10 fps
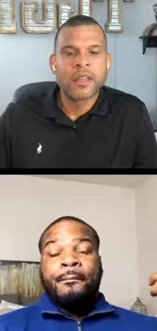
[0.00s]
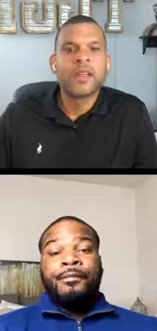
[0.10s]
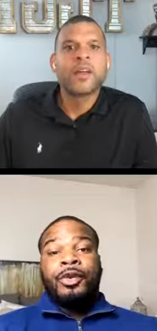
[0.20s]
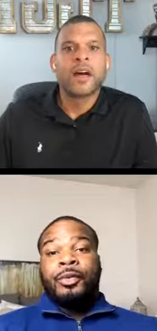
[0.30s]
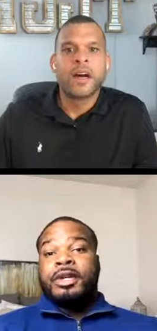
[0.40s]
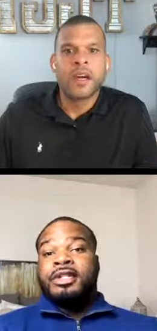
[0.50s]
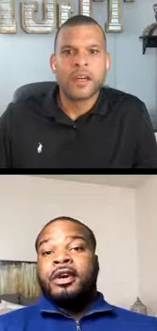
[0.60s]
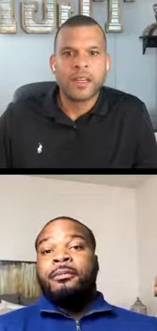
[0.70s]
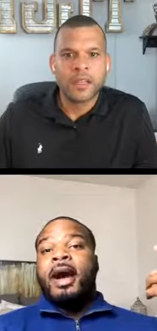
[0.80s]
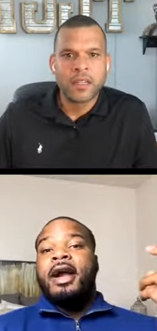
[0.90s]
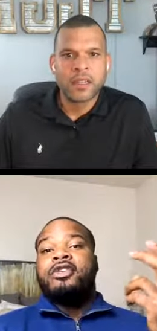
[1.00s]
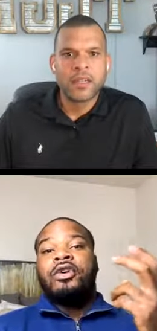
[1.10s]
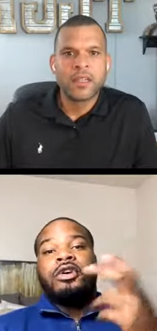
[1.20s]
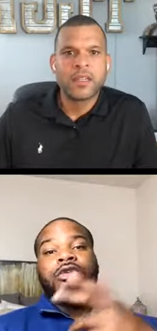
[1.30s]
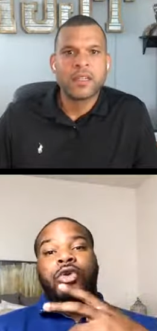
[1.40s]
Speaker 1: The uh-huh. retail
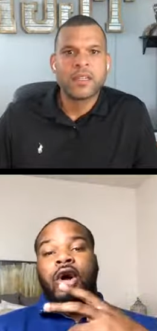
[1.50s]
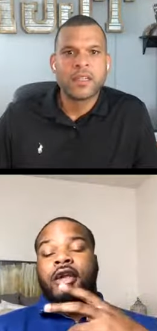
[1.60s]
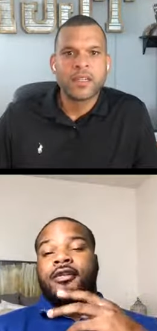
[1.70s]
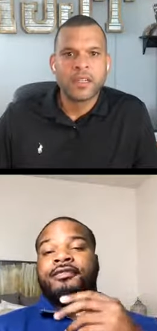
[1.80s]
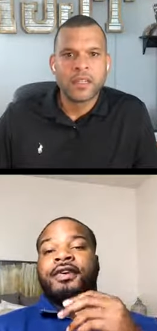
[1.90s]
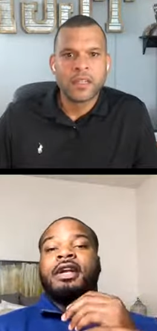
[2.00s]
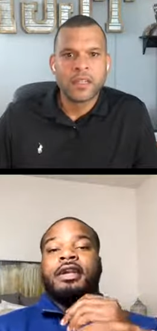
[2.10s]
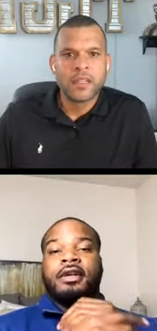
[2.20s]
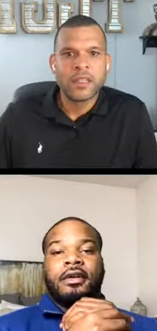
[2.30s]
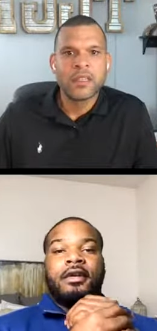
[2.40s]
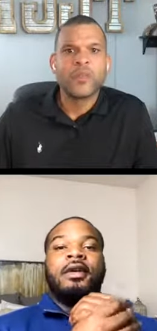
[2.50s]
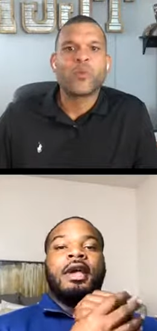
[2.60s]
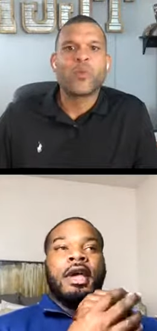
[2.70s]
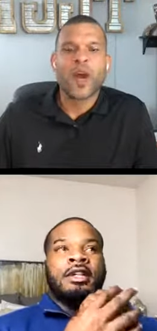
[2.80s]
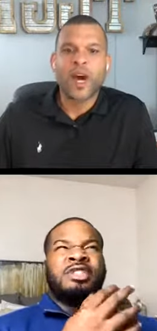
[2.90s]
going to do all of the funding.
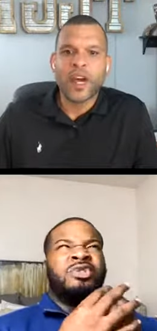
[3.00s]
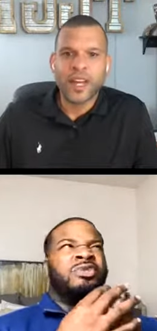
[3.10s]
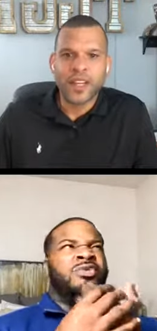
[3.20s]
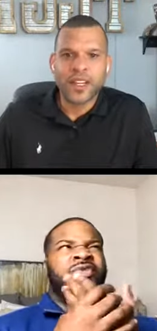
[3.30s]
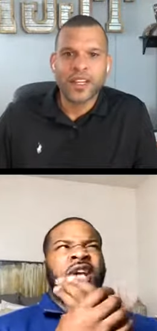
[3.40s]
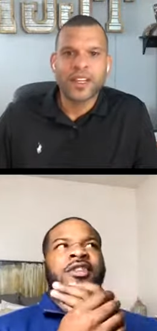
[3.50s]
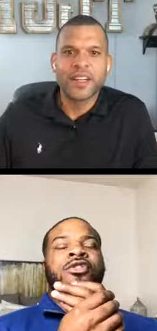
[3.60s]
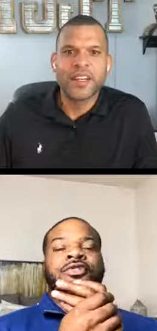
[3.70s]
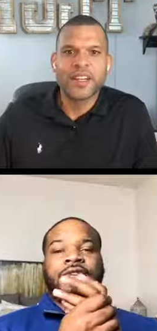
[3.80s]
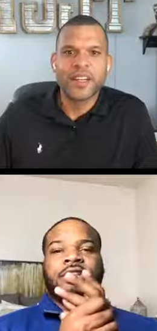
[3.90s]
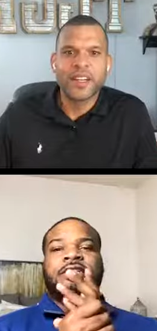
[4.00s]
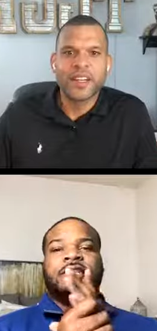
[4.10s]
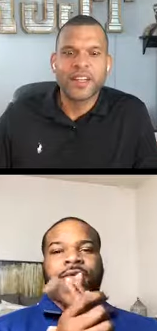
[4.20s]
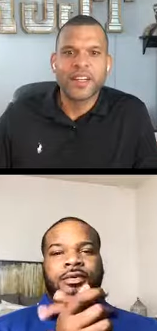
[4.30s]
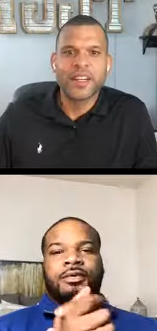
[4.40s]
Right. Two fifty
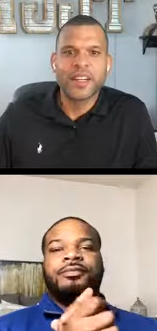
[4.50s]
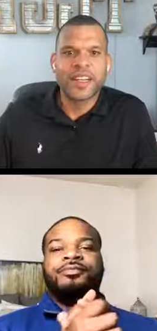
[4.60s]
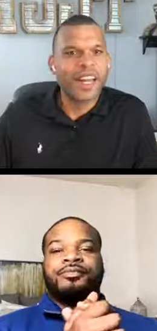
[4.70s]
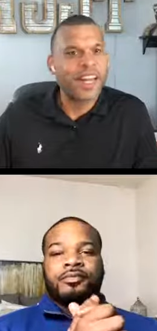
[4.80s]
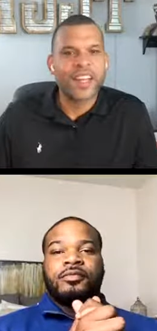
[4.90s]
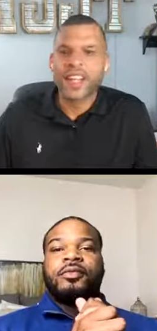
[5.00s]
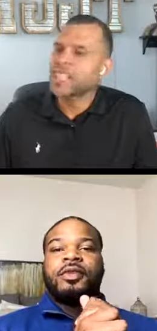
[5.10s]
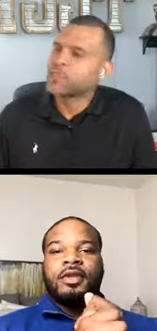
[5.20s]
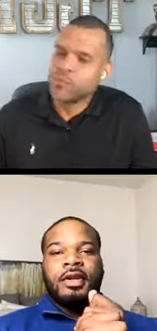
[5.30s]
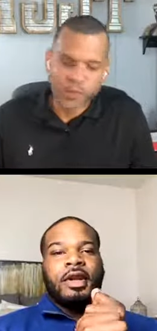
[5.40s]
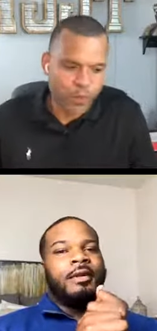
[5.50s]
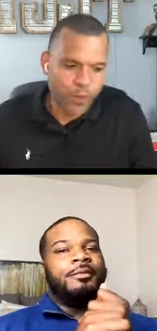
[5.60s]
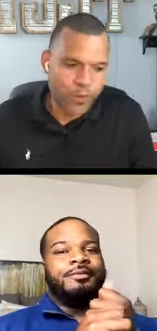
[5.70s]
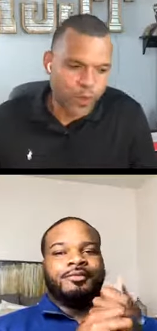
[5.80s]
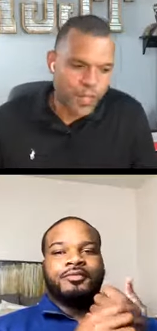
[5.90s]
two. Yeah, that's
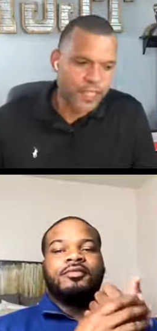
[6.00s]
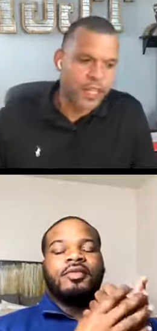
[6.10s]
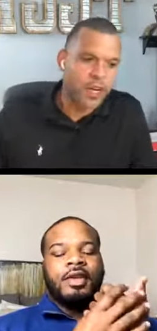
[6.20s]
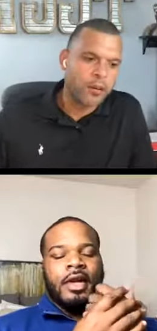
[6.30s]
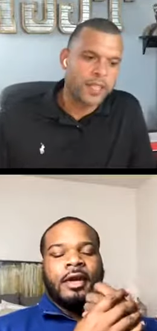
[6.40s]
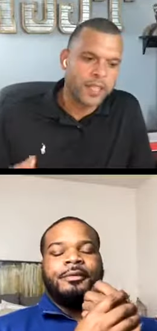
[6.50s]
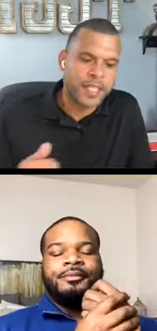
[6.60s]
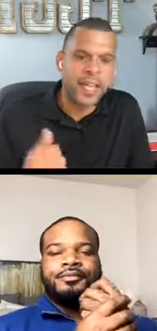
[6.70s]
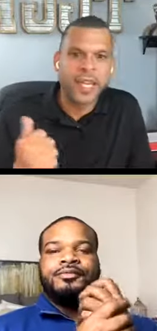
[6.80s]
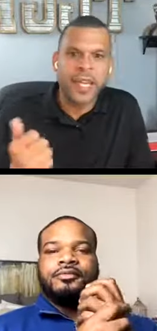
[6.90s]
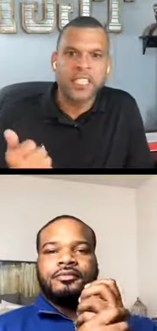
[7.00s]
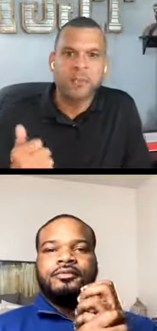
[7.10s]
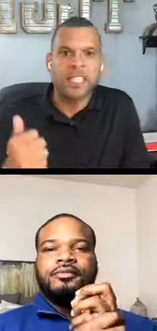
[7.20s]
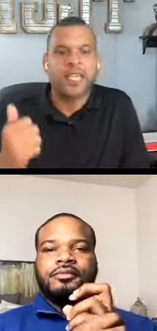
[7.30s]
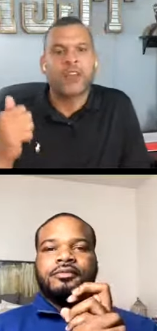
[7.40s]
Speaker 2: beautiful, and that's um the state next to
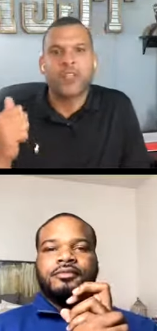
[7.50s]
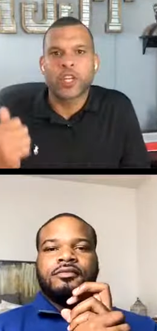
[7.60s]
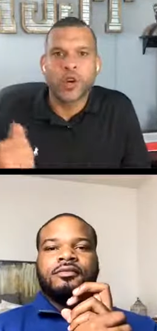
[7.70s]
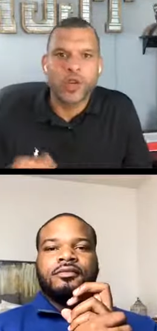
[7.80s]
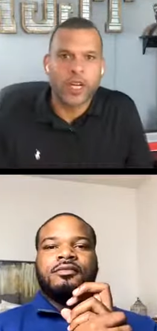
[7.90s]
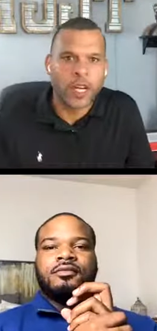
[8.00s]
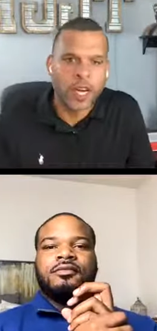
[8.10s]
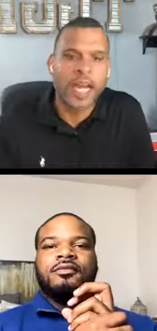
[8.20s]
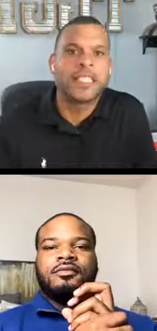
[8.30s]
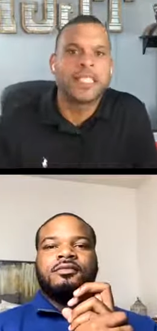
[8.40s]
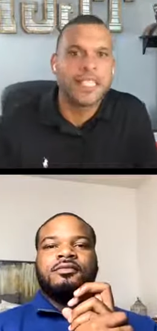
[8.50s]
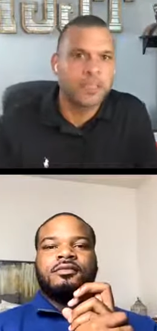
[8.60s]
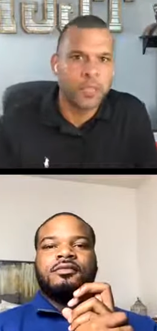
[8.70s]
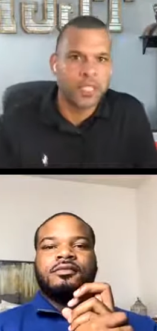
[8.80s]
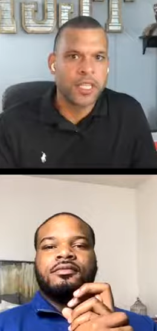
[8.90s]
me, South Dakota, uh, has
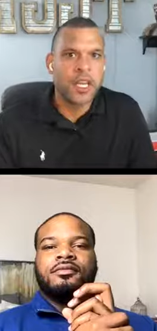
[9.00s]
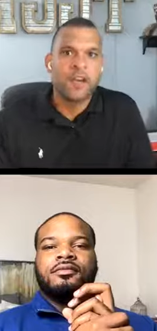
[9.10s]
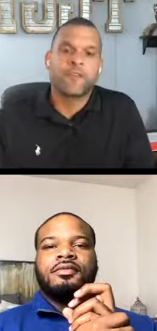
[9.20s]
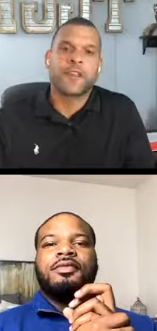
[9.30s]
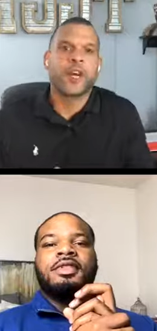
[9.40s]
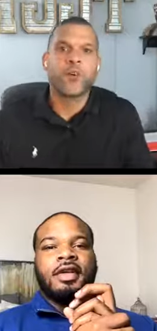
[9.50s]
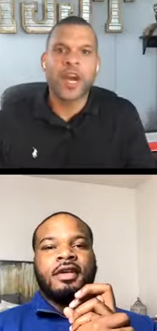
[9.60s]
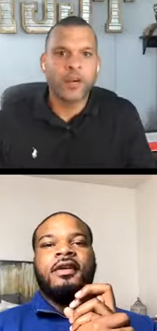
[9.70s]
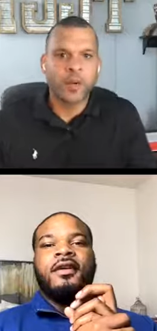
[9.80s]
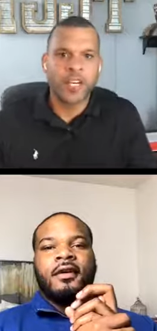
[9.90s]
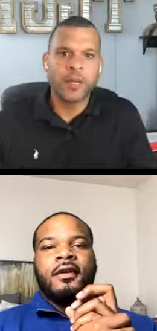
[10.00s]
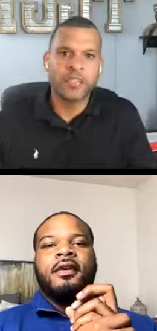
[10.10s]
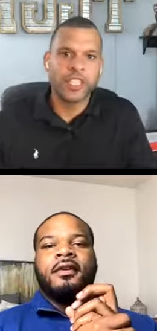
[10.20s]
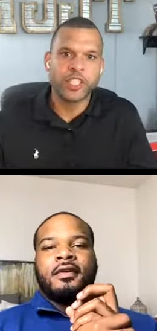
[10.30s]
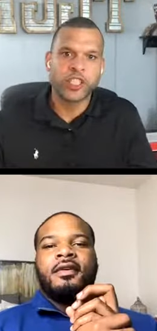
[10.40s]
six months for their right of
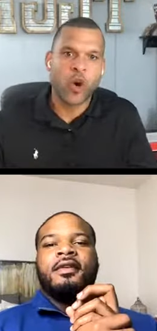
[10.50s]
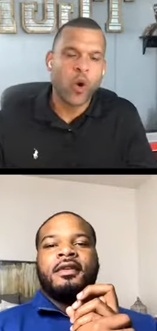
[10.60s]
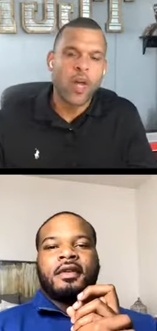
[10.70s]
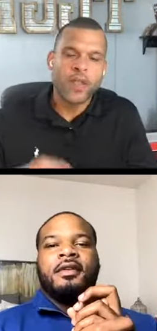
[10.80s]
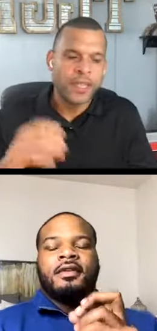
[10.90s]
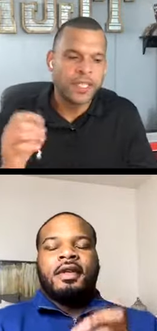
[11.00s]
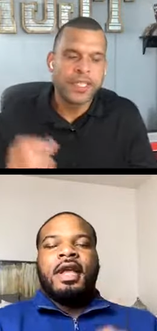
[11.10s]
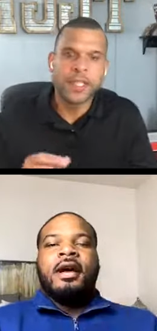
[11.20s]
redemption. So this is